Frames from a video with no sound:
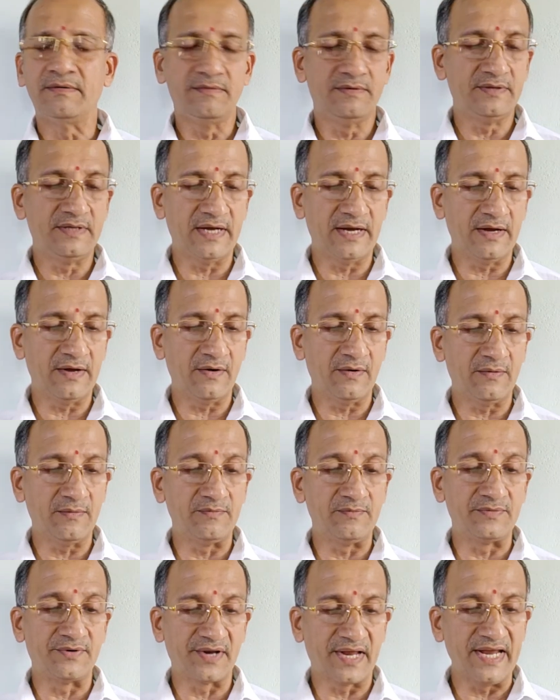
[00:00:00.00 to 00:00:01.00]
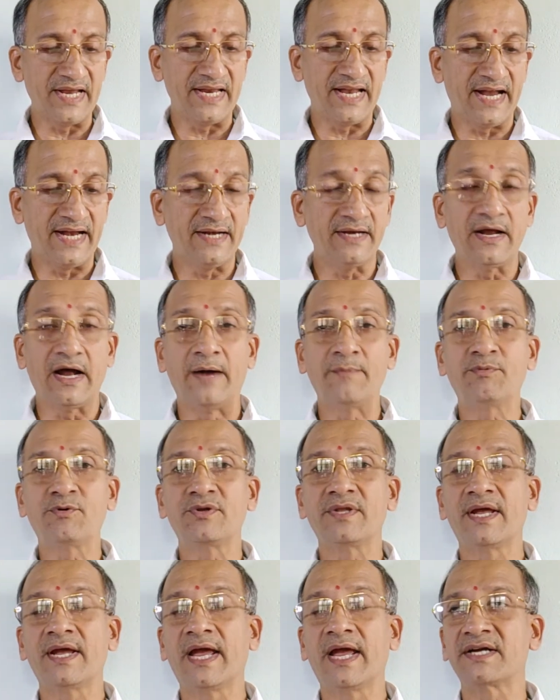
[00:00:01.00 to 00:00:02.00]
the dry land up to
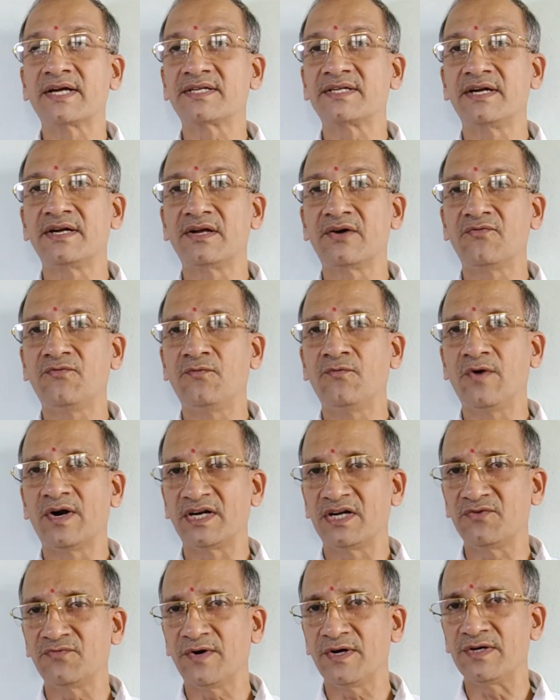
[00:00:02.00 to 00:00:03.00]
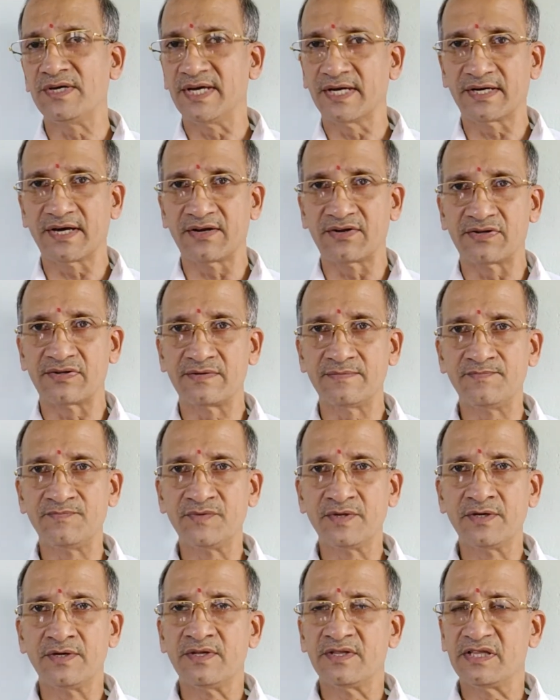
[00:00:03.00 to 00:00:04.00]
the extent of 45 acres.
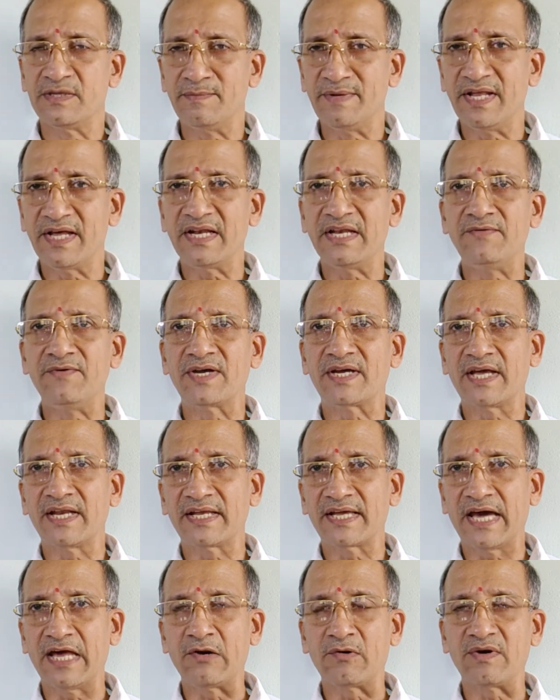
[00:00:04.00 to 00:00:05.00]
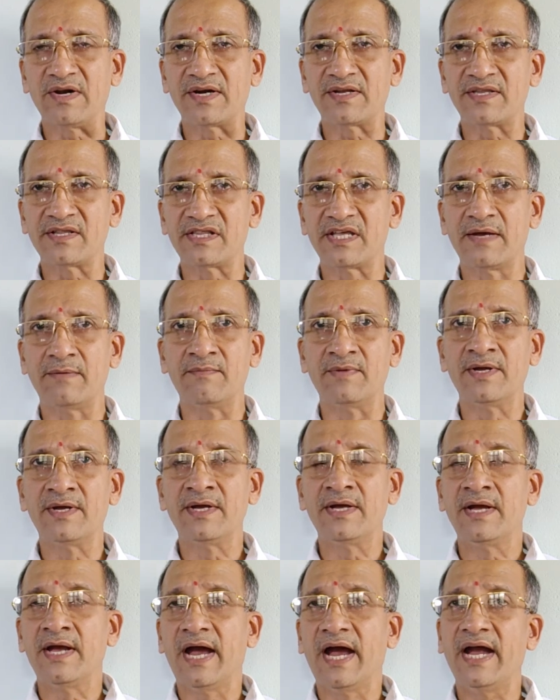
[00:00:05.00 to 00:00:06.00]
Similarly, we can calculate the same.
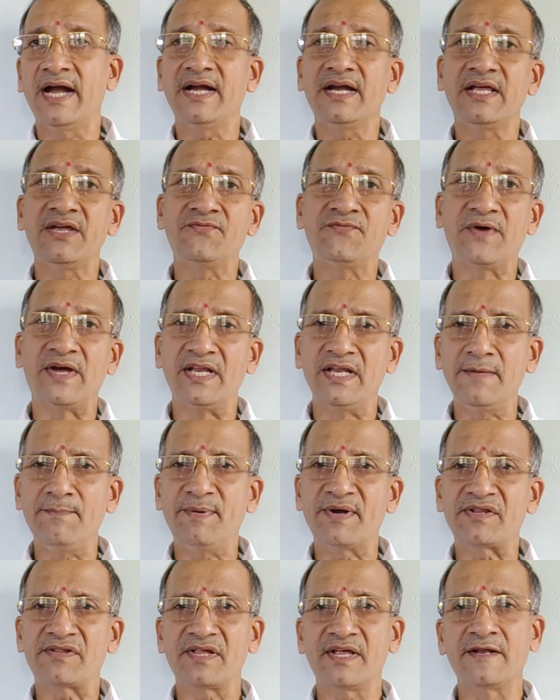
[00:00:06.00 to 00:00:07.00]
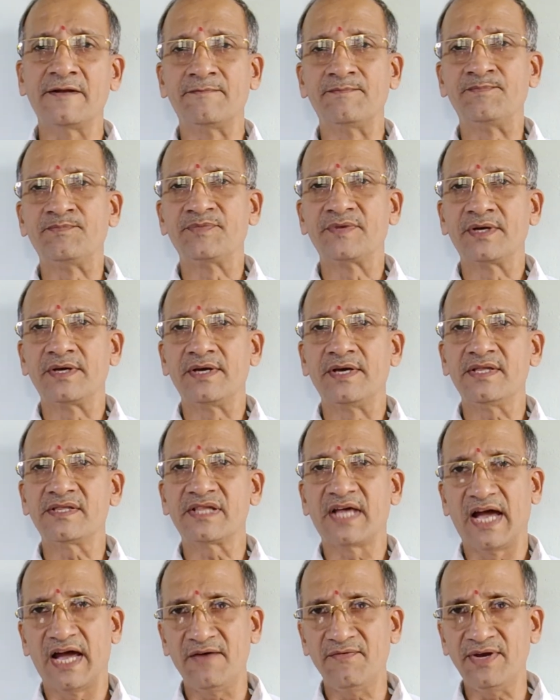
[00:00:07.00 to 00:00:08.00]
And if any person is
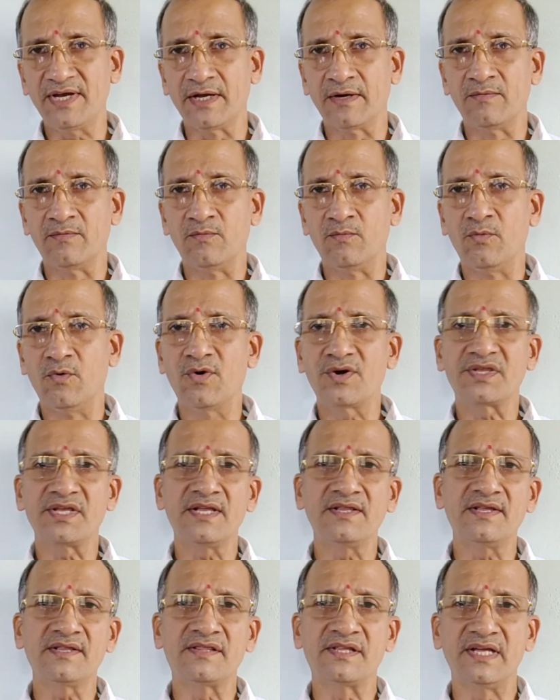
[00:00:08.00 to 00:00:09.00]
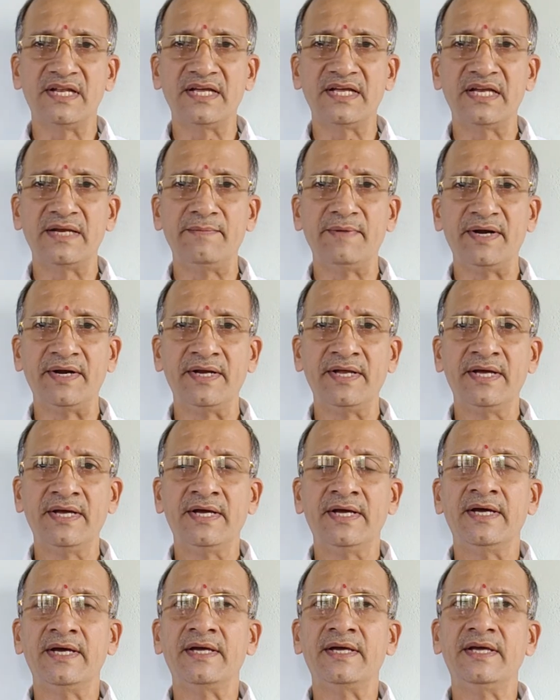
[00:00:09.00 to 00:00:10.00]
having more than the ceiling limit,
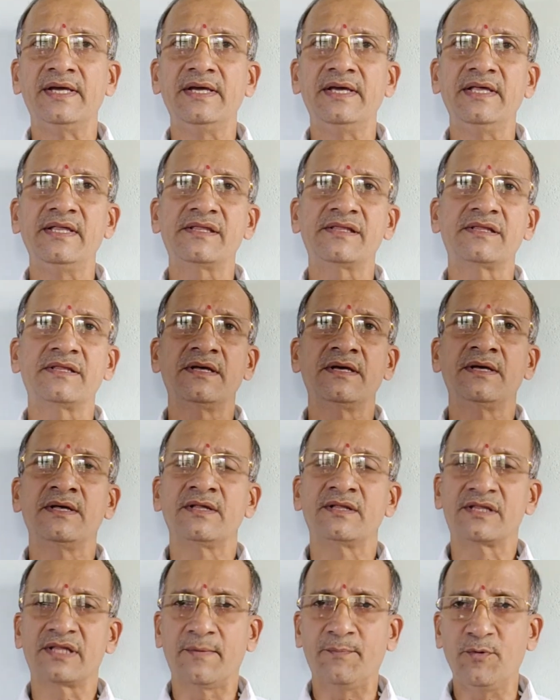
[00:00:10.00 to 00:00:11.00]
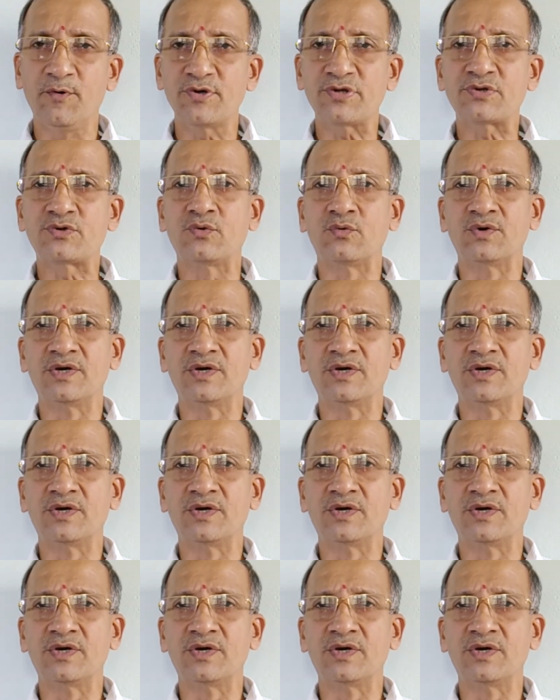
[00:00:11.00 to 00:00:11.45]
he was supposed